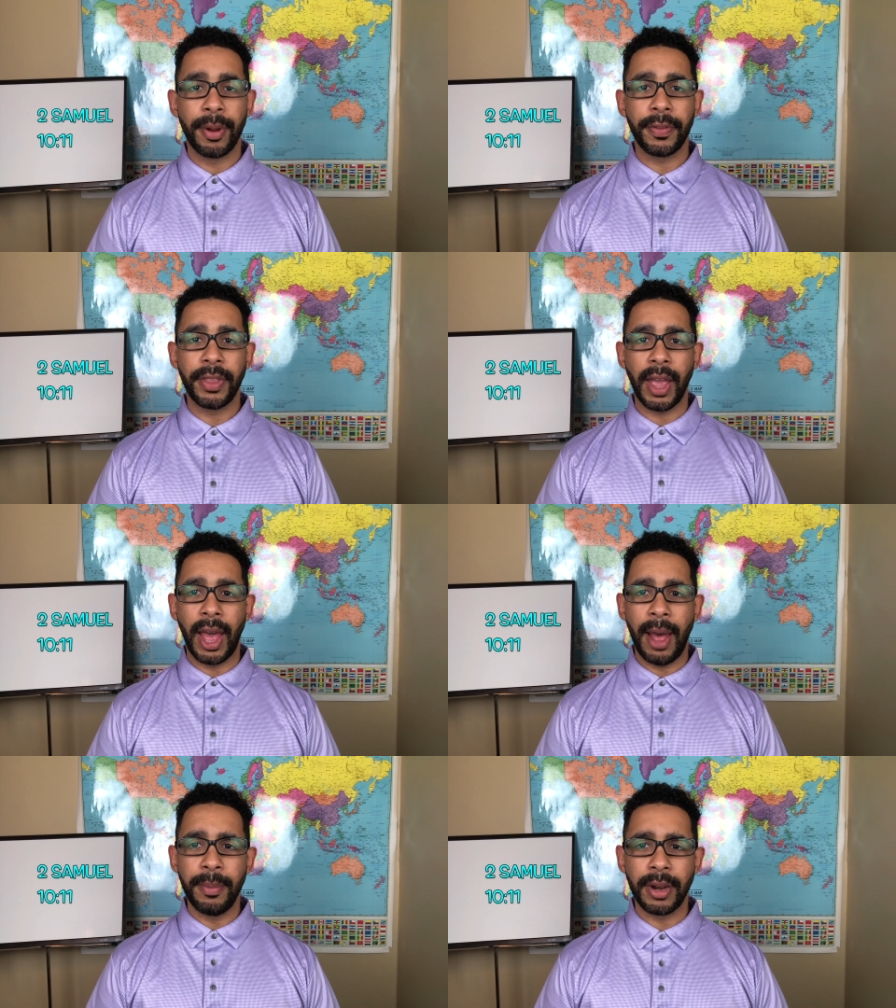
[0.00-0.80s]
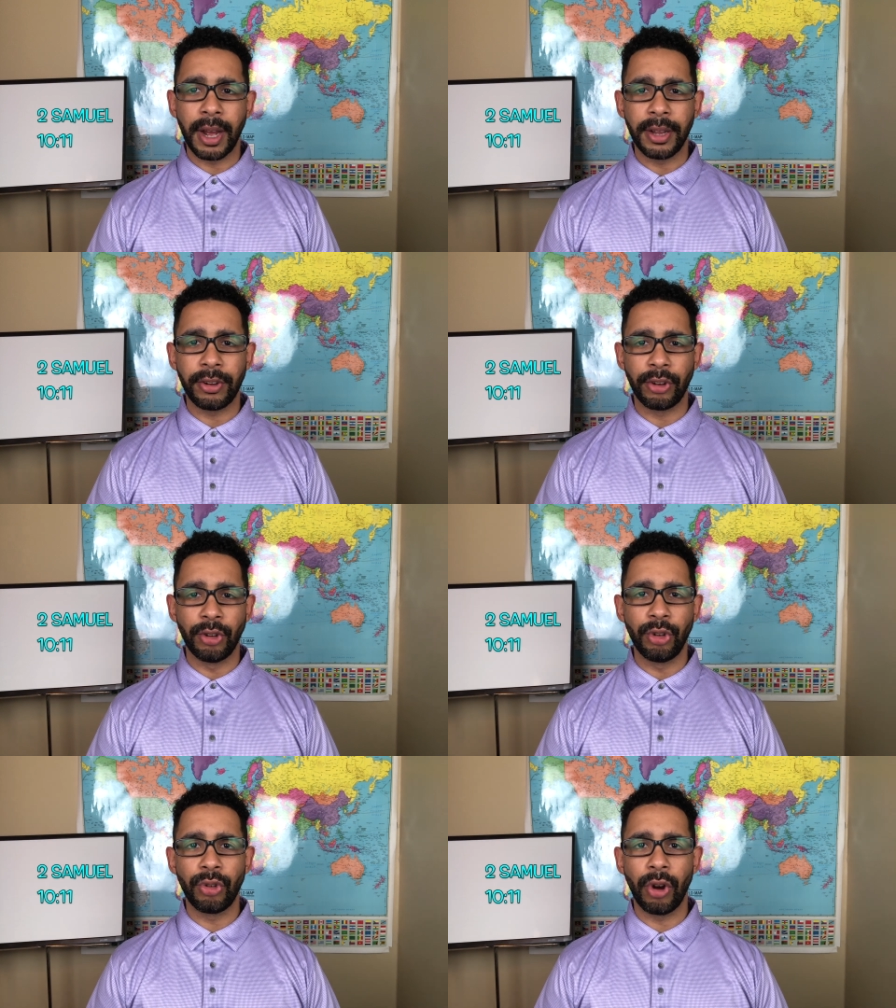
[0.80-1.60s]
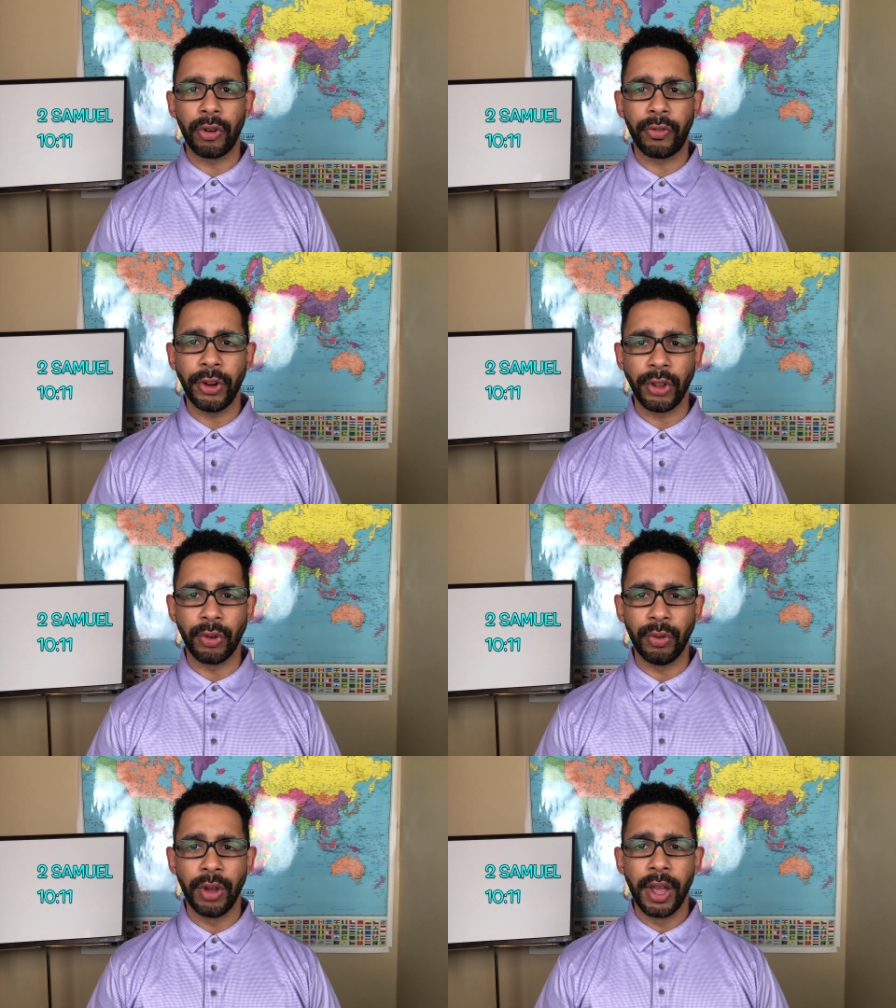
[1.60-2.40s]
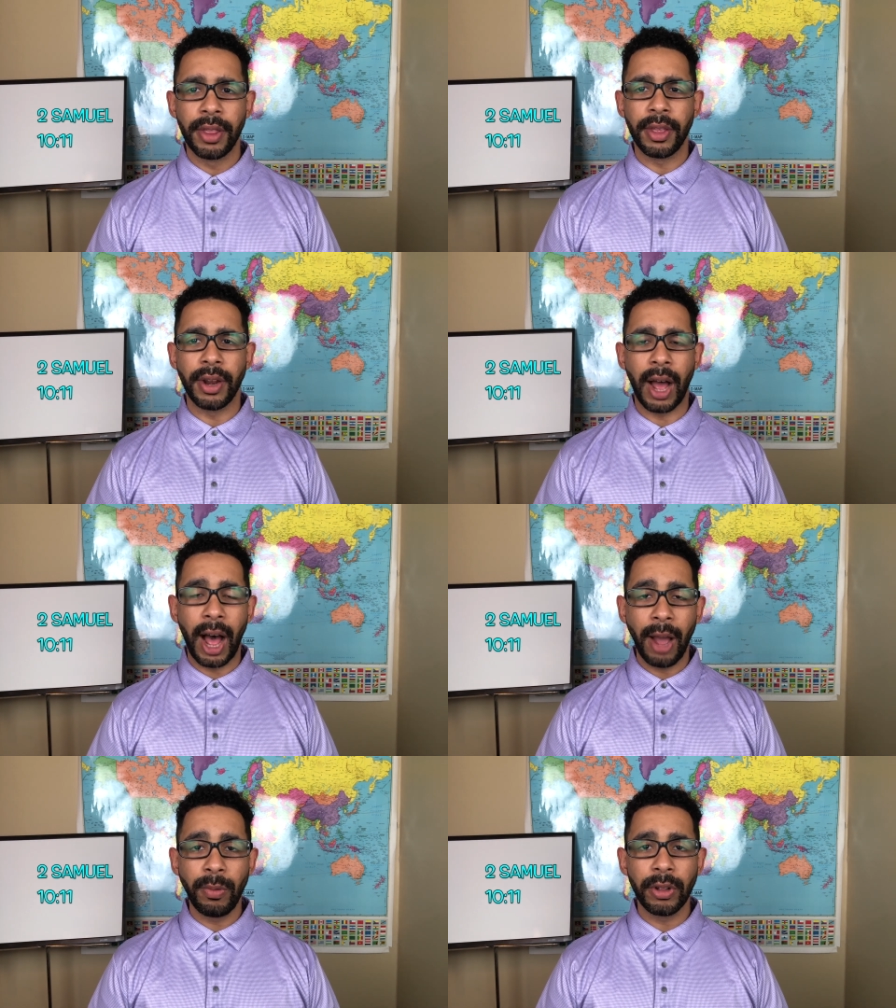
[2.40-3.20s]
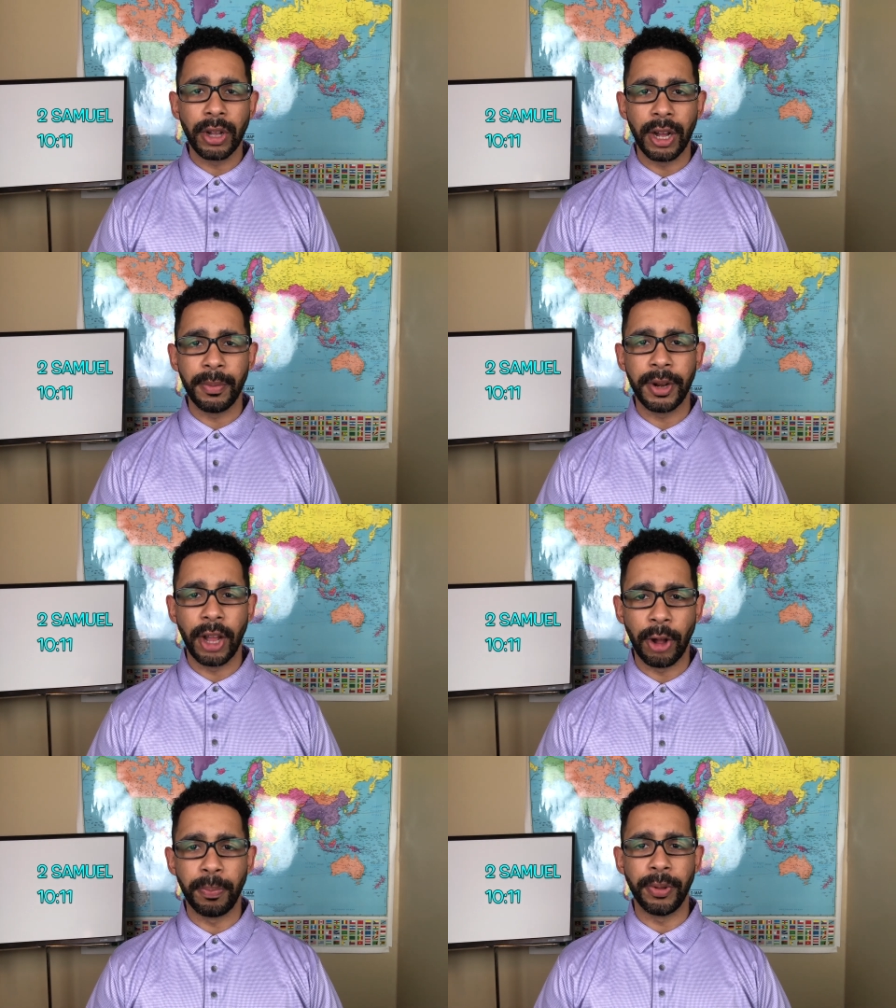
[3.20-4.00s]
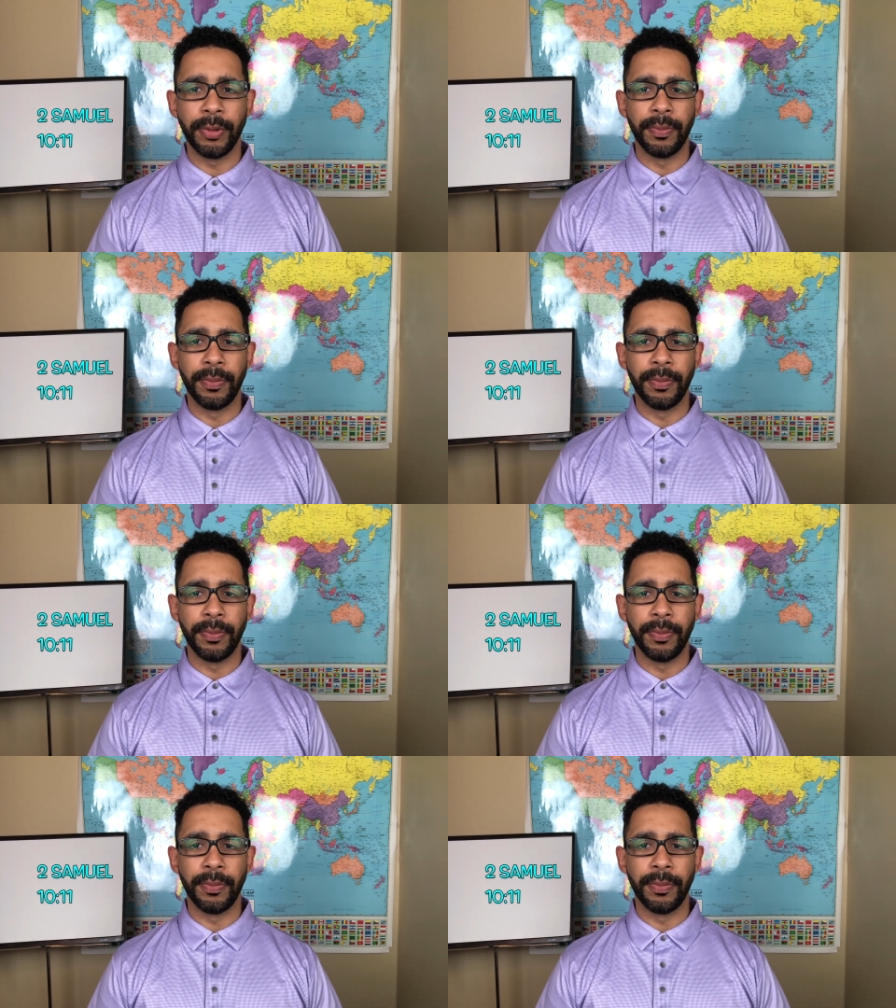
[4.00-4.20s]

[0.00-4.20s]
But if the Ammonites are too strong for you, then I will come and help you."